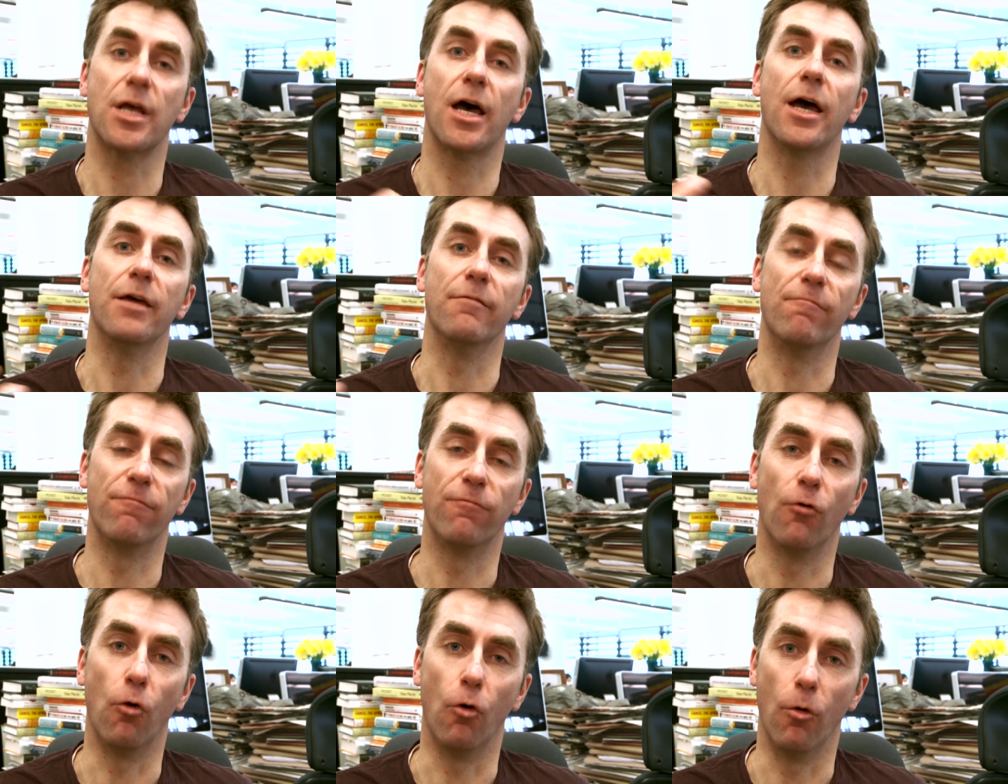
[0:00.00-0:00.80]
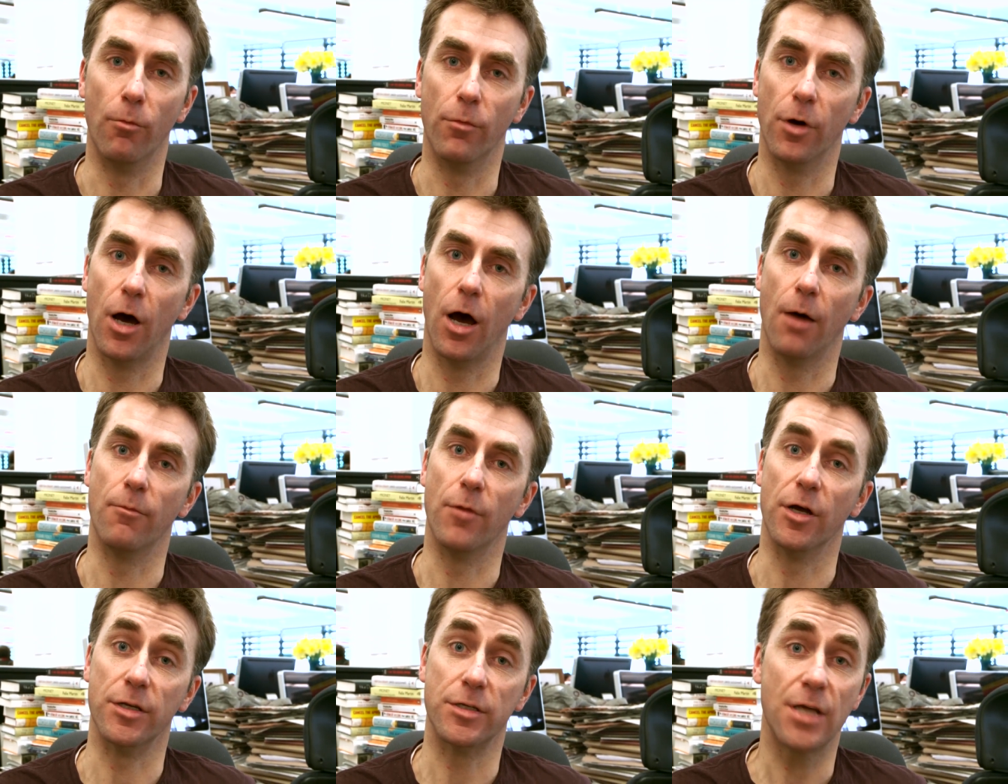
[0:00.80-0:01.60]
that inform
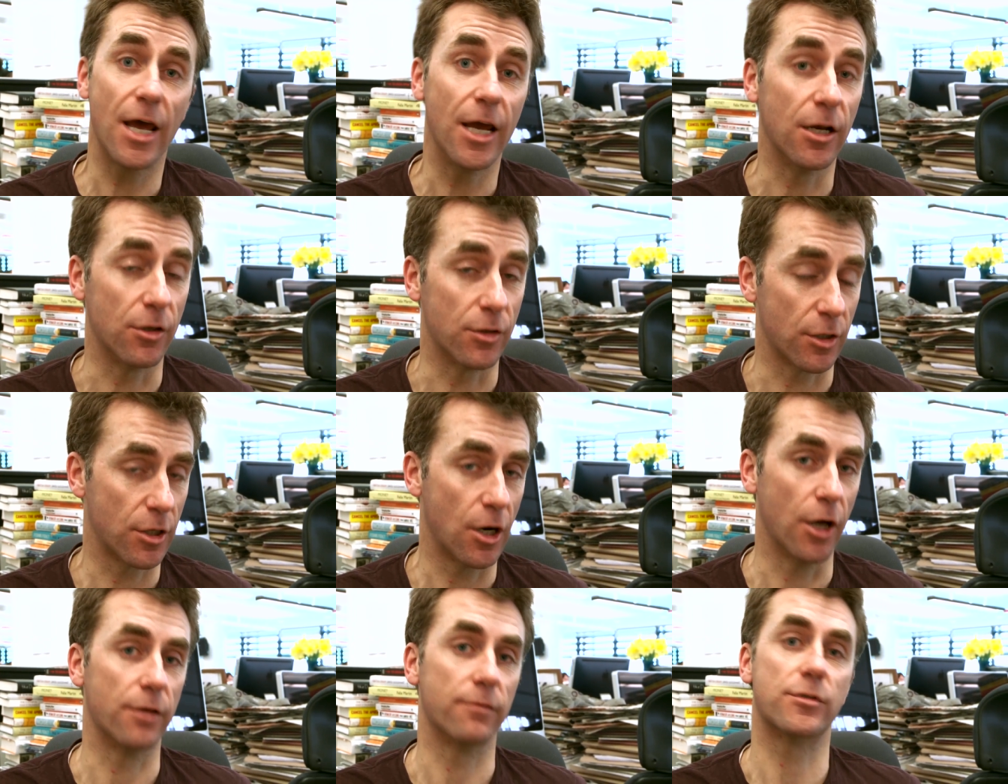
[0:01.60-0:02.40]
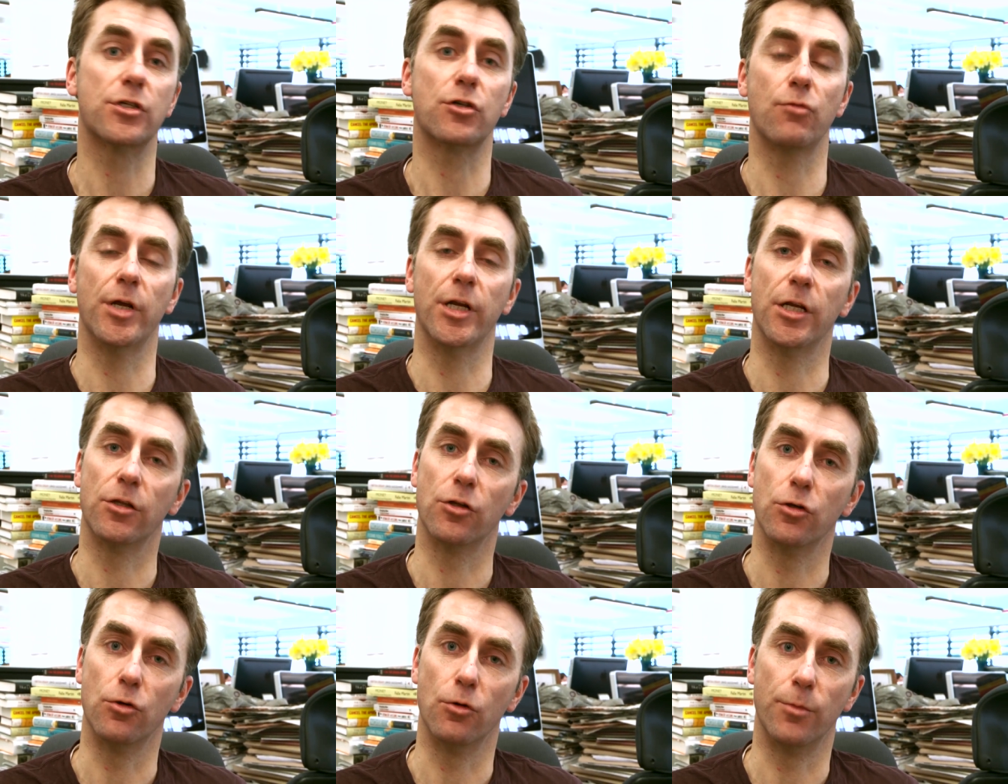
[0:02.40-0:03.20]
and tailor the kind of
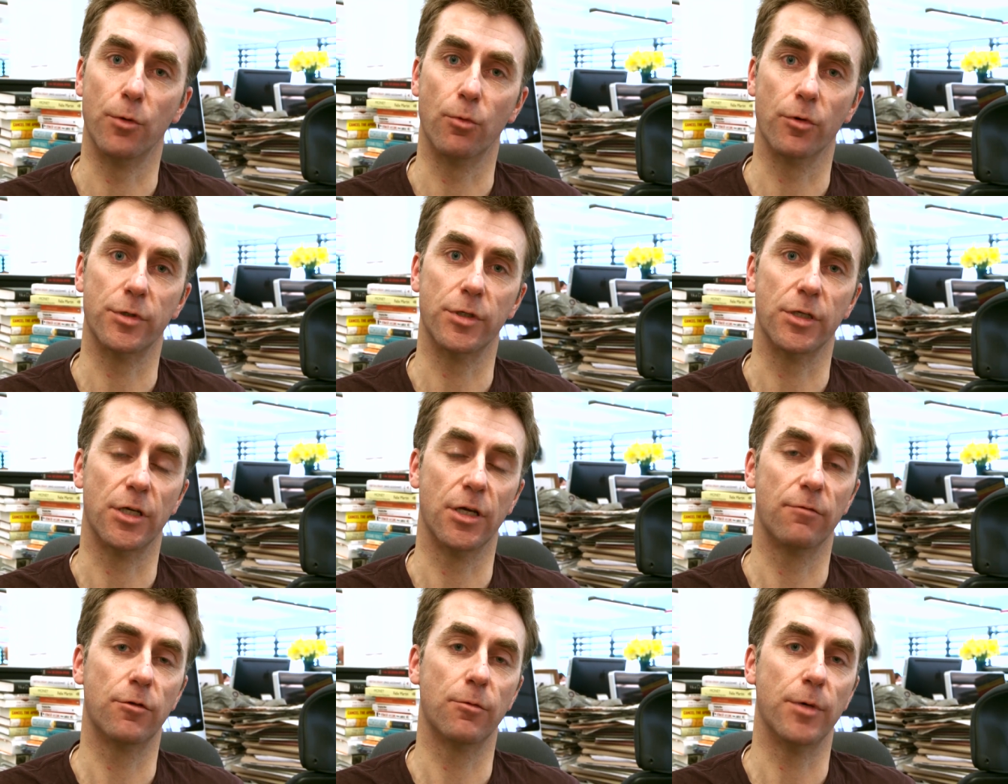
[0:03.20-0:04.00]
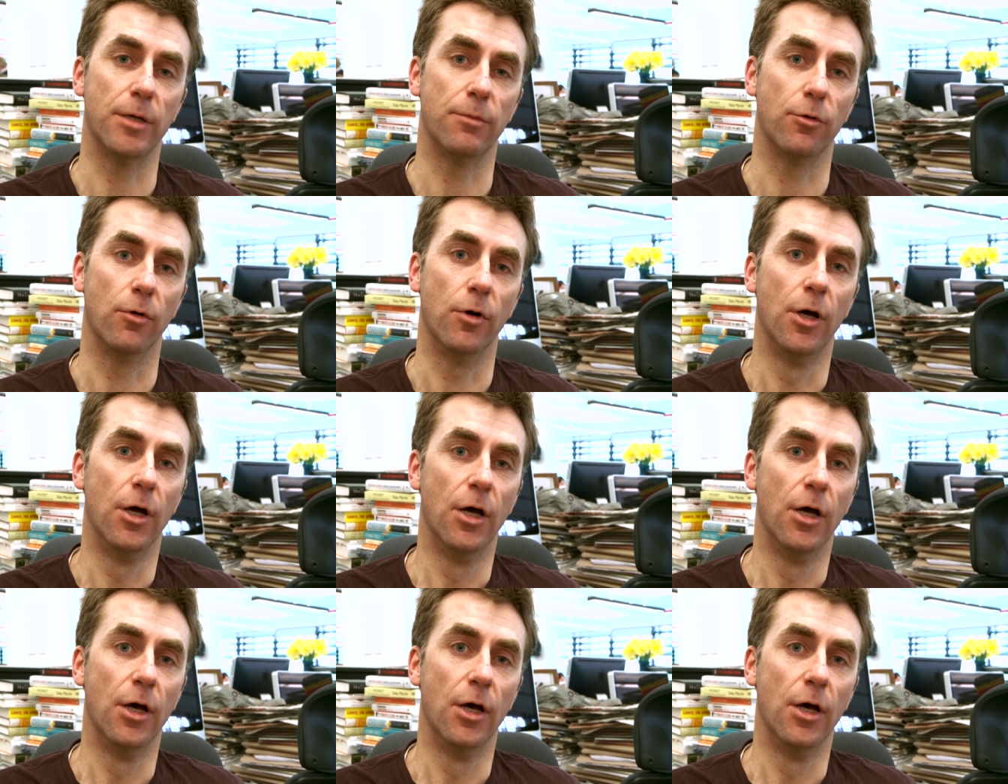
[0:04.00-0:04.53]
screening that you'd be wanting to give to people?